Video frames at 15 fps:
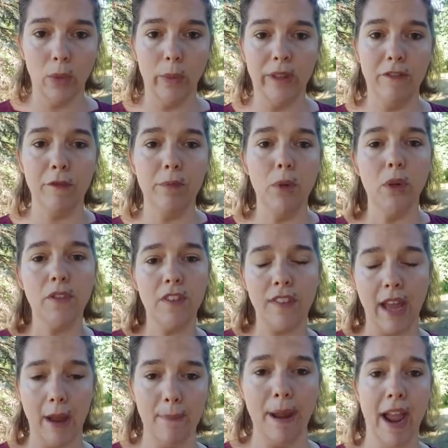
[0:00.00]
We've moved
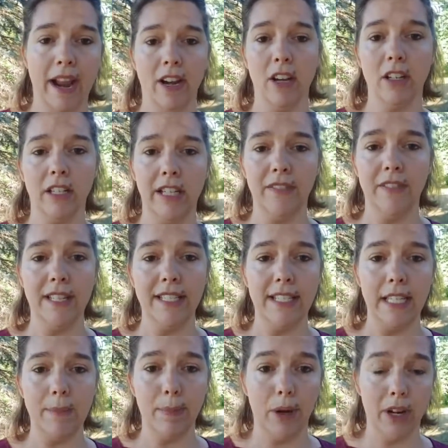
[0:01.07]
that pattern even
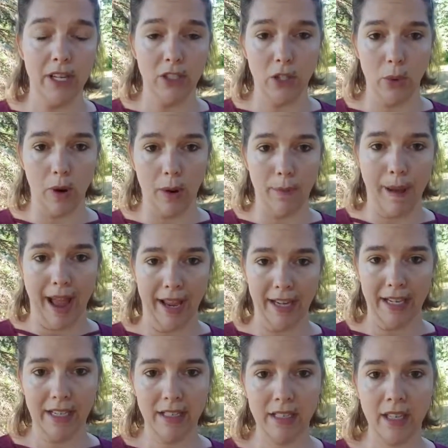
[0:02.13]
deeper into our
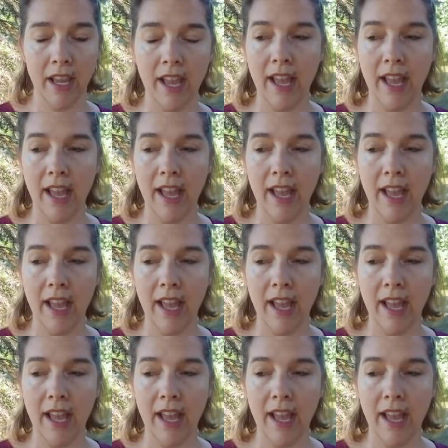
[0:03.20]
bodies.